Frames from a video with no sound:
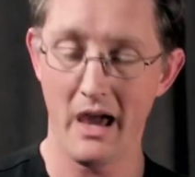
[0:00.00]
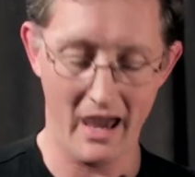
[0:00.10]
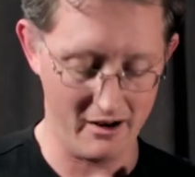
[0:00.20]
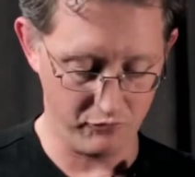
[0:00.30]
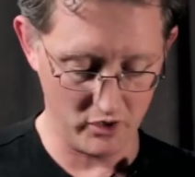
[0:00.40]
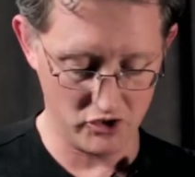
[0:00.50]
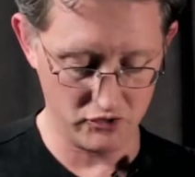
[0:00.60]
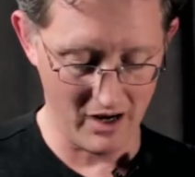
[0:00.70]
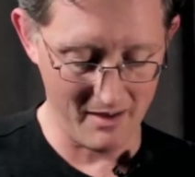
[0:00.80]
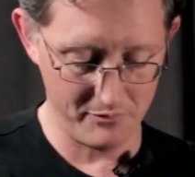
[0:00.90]
And if we
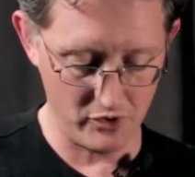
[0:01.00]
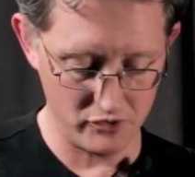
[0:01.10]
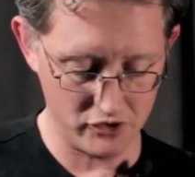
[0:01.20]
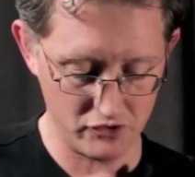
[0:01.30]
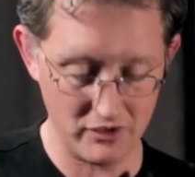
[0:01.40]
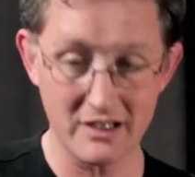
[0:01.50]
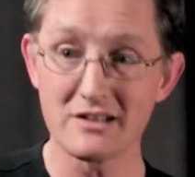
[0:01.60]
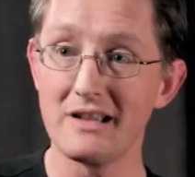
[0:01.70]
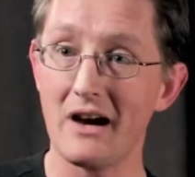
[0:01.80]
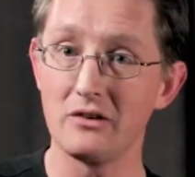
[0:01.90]
drop those strings
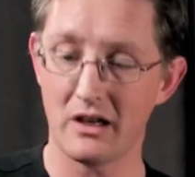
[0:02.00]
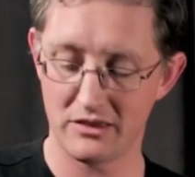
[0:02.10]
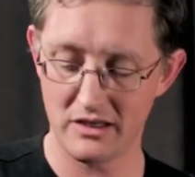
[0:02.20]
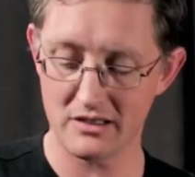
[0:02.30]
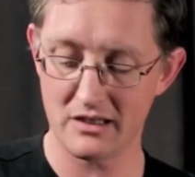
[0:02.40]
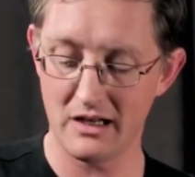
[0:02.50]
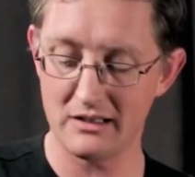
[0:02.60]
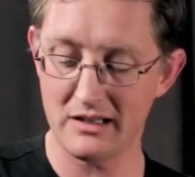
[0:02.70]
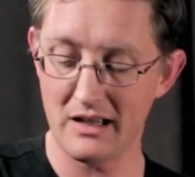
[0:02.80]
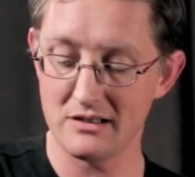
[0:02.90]
down like this, then
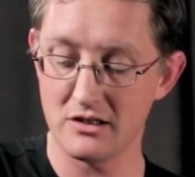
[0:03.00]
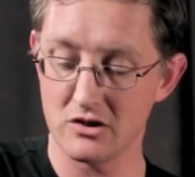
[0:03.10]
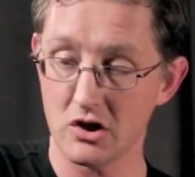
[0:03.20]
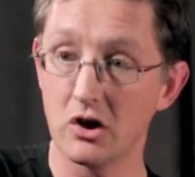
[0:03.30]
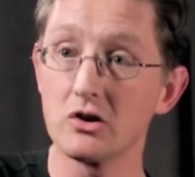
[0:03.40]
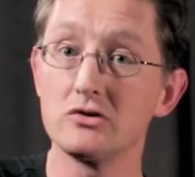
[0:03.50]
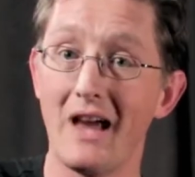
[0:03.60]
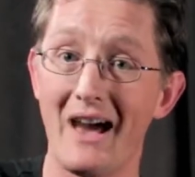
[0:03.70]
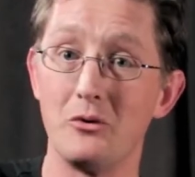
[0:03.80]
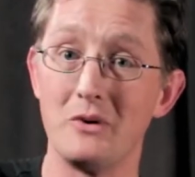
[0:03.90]
it tends to turn
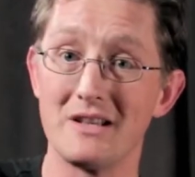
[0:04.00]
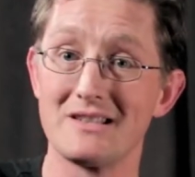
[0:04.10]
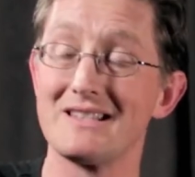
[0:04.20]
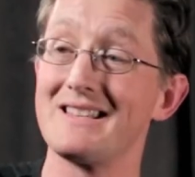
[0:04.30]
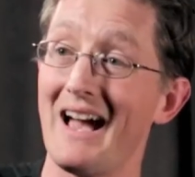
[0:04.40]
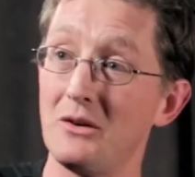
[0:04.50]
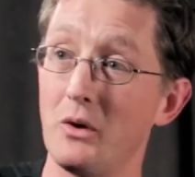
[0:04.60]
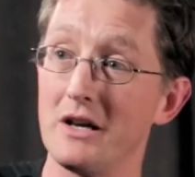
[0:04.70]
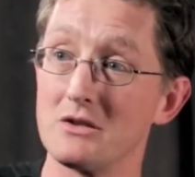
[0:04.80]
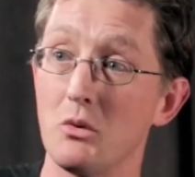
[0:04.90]
that wrist
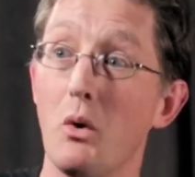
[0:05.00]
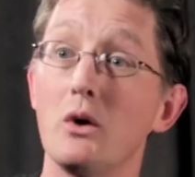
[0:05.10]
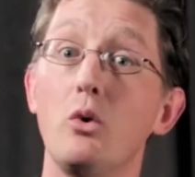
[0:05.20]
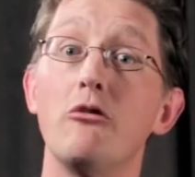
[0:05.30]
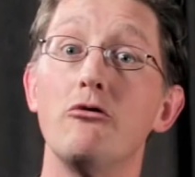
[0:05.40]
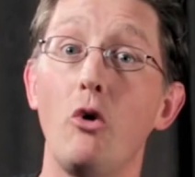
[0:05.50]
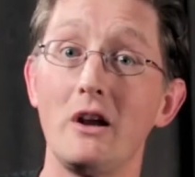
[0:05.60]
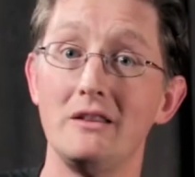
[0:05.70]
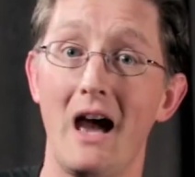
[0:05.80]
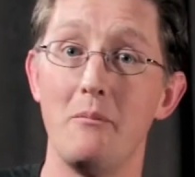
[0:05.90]
sideways. And we want to
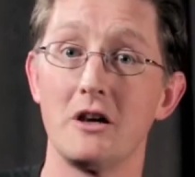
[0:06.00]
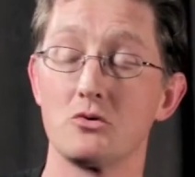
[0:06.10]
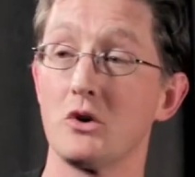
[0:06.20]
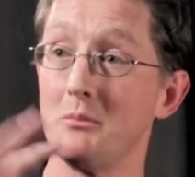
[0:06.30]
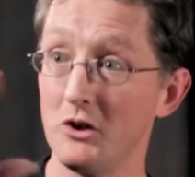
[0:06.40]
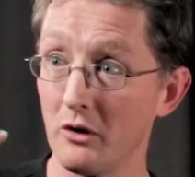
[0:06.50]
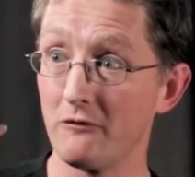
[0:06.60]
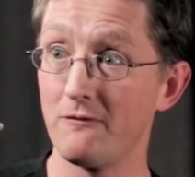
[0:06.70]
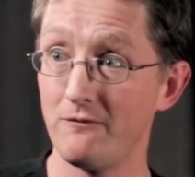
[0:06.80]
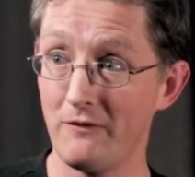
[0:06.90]
avoid that because we're going to be doing
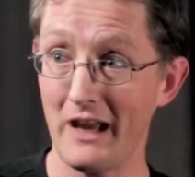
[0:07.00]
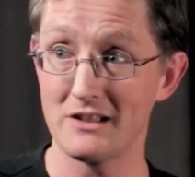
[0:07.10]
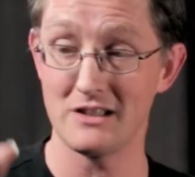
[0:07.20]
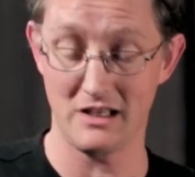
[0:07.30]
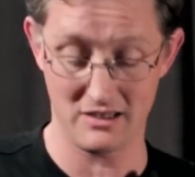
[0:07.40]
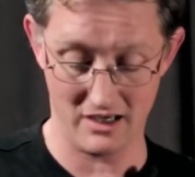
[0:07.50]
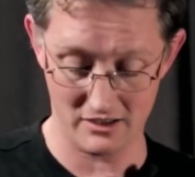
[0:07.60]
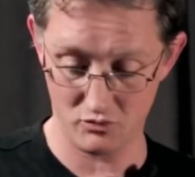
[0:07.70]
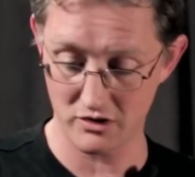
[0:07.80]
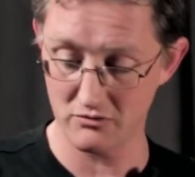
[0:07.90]
fancy
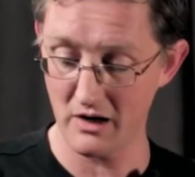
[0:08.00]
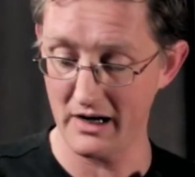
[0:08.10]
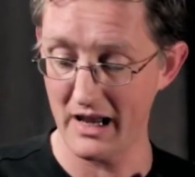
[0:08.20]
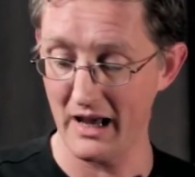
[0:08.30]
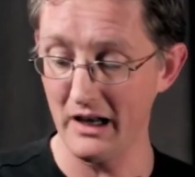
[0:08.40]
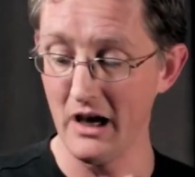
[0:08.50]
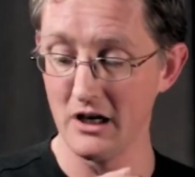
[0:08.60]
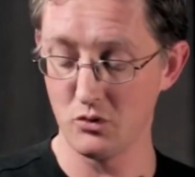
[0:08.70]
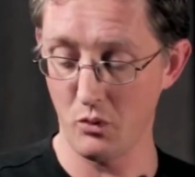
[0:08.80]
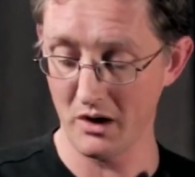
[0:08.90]
things with the right hand.
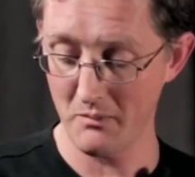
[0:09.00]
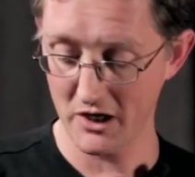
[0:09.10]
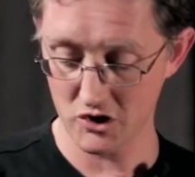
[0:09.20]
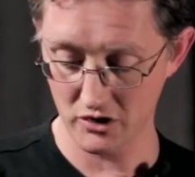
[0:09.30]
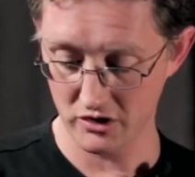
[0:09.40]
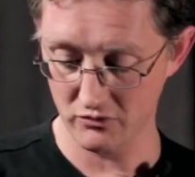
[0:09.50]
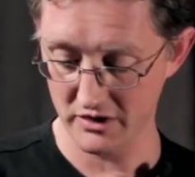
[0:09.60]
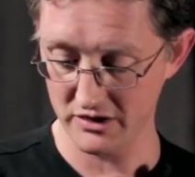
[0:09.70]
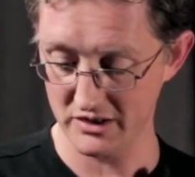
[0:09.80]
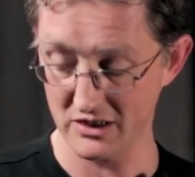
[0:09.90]
So we want to make sure that the
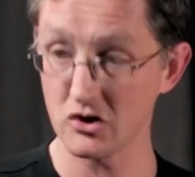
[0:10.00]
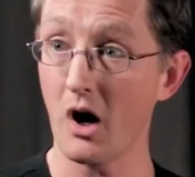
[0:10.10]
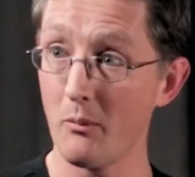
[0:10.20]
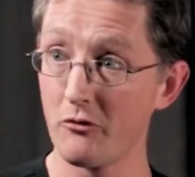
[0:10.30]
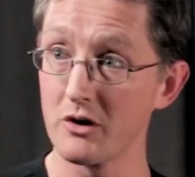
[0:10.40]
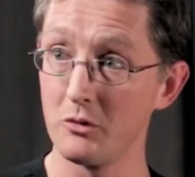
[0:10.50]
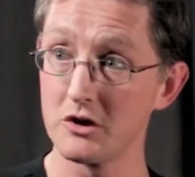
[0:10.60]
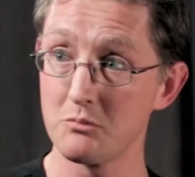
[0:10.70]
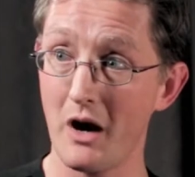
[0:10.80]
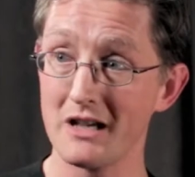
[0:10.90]
wrist is as comfortable
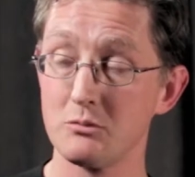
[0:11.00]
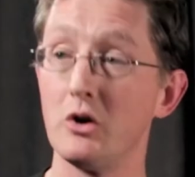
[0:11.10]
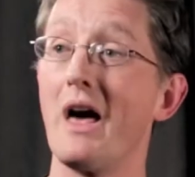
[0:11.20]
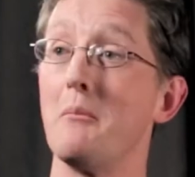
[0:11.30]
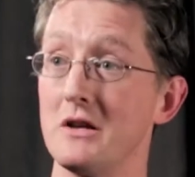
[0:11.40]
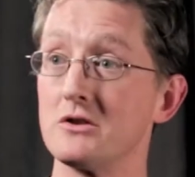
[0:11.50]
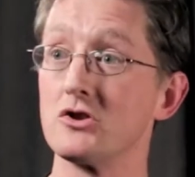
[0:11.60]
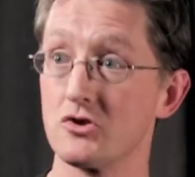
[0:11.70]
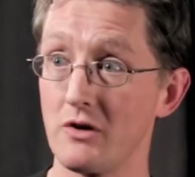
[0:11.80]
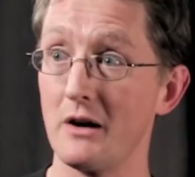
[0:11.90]
as possible, and that means a
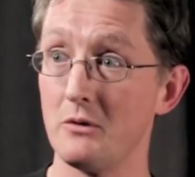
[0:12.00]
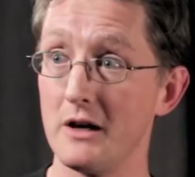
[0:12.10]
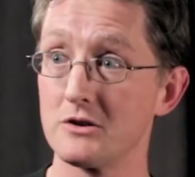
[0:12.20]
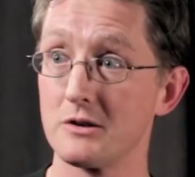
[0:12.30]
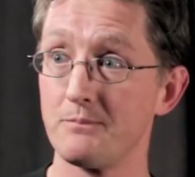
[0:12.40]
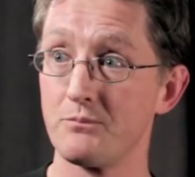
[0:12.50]
straight wrist.